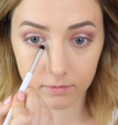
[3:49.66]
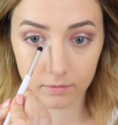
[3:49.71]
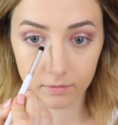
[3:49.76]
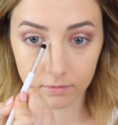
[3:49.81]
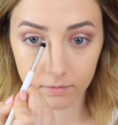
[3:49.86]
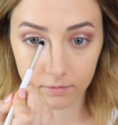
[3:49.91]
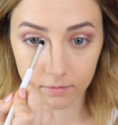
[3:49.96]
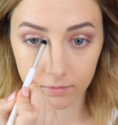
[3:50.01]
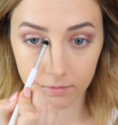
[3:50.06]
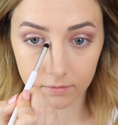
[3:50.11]

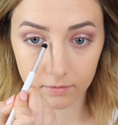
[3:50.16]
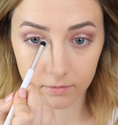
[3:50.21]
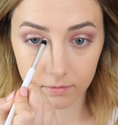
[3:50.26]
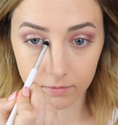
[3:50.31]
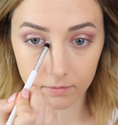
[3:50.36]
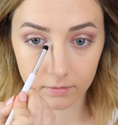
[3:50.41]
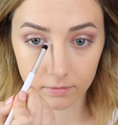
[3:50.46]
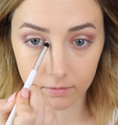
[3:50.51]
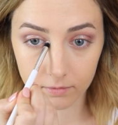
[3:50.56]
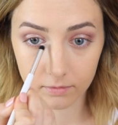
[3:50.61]

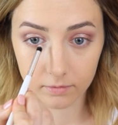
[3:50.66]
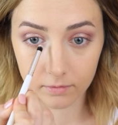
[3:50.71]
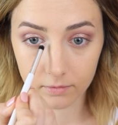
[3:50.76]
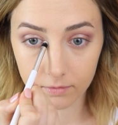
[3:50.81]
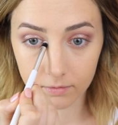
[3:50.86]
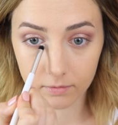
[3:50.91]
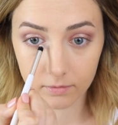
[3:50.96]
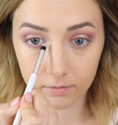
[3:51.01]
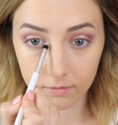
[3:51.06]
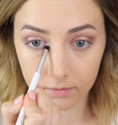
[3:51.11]

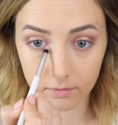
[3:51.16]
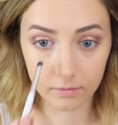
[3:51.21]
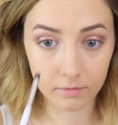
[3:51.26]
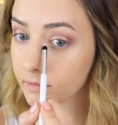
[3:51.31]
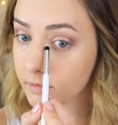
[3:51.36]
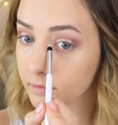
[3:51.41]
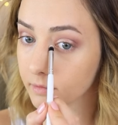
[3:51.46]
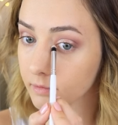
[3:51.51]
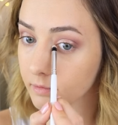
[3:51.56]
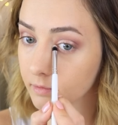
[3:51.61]

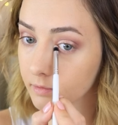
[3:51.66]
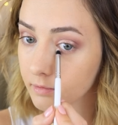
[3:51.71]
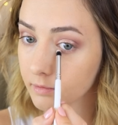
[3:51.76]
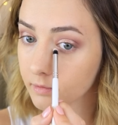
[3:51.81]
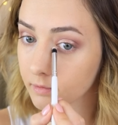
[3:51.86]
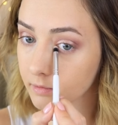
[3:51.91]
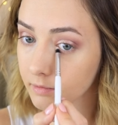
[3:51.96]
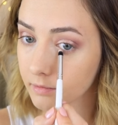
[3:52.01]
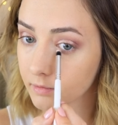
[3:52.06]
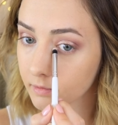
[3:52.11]

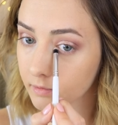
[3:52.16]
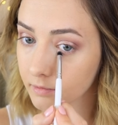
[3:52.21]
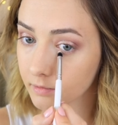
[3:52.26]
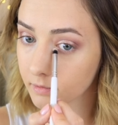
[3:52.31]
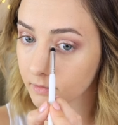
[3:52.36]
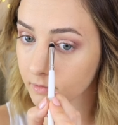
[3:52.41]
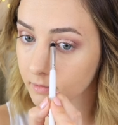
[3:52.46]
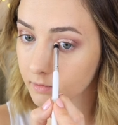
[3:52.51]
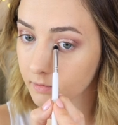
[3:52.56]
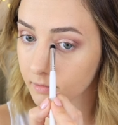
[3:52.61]

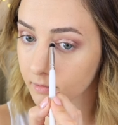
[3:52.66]
(silence)